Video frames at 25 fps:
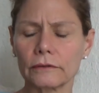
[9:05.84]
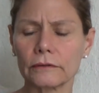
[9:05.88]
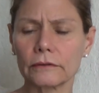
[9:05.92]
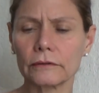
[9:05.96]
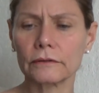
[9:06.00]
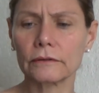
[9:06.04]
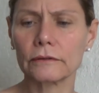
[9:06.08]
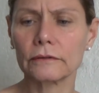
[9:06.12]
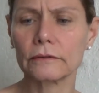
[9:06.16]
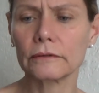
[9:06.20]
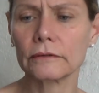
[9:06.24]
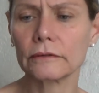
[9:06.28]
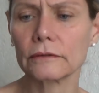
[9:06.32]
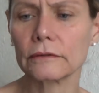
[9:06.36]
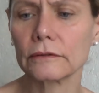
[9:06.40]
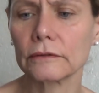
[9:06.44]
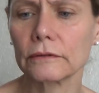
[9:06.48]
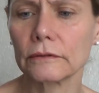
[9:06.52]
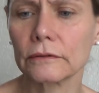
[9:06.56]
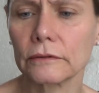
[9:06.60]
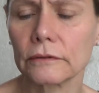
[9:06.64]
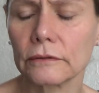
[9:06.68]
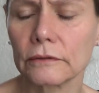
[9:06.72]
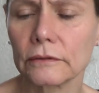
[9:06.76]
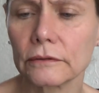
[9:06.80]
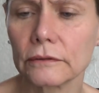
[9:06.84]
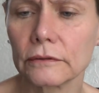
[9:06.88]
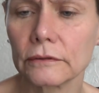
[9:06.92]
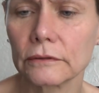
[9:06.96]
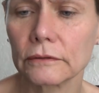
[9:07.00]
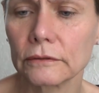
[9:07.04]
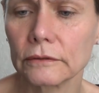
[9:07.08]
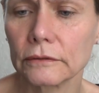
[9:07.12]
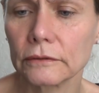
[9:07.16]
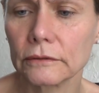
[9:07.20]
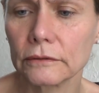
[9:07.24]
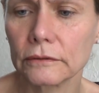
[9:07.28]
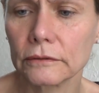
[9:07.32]

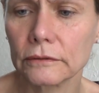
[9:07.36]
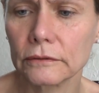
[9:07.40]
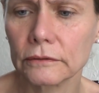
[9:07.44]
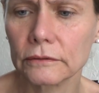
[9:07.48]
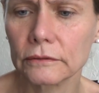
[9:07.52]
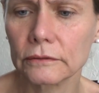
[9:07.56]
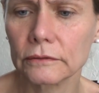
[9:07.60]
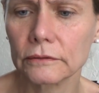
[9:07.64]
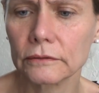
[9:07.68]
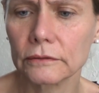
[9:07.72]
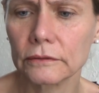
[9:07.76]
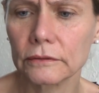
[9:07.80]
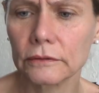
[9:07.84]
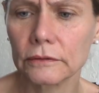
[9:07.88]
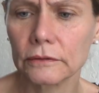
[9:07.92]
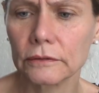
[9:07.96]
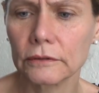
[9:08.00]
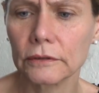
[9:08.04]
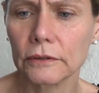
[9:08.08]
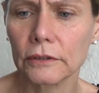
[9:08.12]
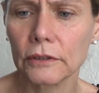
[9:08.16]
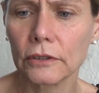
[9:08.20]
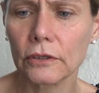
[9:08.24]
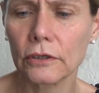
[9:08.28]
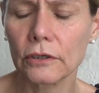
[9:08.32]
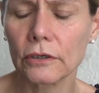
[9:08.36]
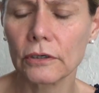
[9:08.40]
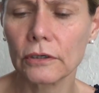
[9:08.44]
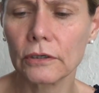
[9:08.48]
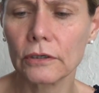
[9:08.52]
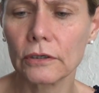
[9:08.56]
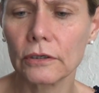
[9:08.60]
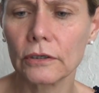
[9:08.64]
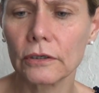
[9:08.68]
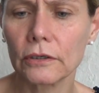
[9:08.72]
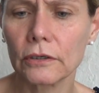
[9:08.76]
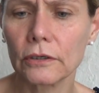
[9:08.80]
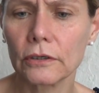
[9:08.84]

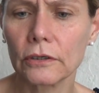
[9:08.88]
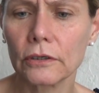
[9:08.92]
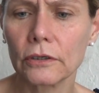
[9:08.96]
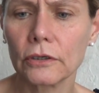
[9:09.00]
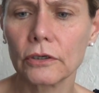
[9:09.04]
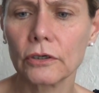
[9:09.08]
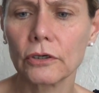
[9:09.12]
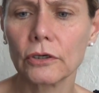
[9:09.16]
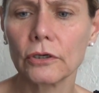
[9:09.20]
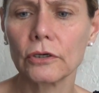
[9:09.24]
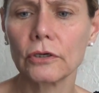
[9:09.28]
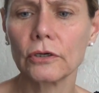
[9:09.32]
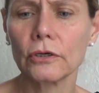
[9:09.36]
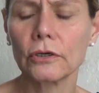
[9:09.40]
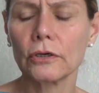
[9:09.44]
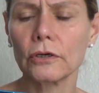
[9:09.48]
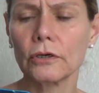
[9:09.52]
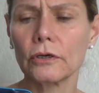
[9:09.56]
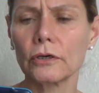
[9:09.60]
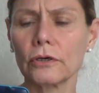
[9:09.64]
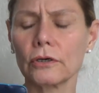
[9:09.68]
(no one is talking)